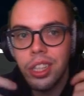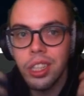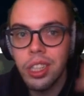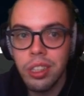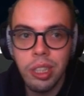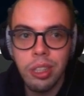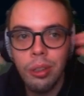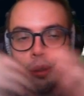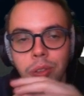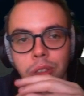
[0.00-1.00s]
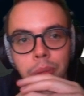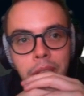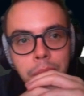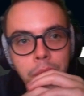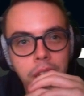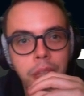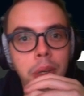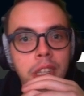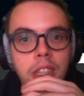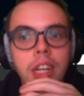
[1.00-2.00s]
he's obviously a better player than
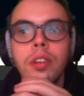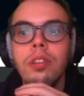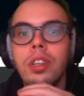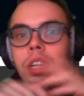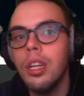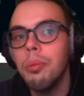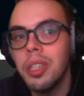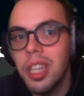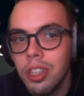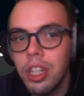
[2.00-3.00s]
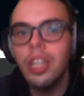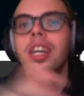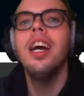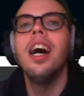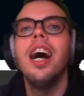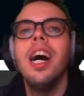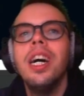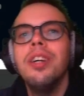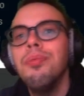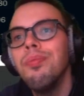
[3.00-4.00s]
myself, potentially.
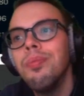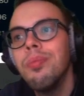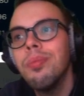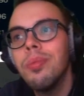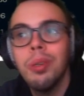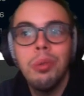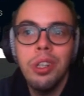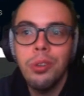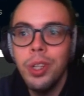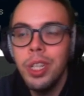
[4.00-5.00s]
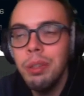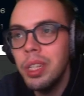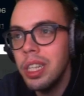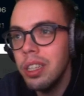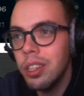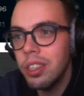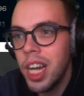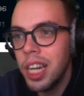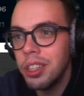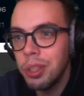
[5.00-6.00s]
It works for him, and he got to
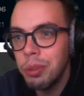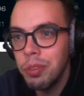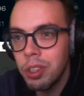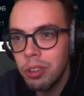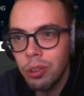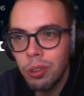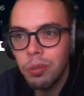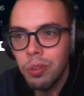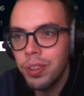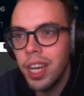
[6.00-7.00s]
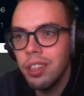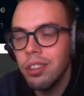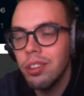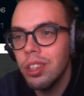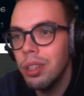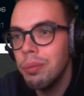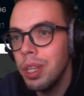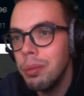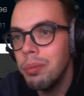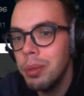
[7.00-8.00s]
challenge it with this sort of Nasus, so
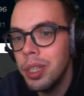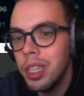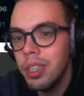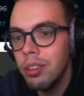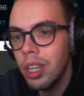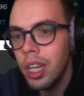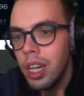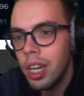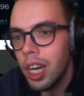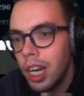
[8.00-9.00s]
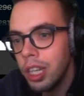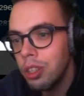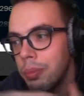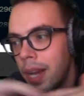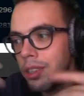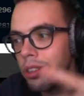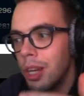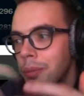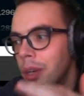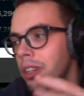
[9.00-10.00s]
maybe it is. I do plan to start
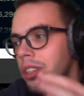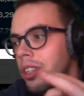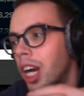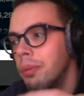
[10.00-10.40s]
my Road to Diamond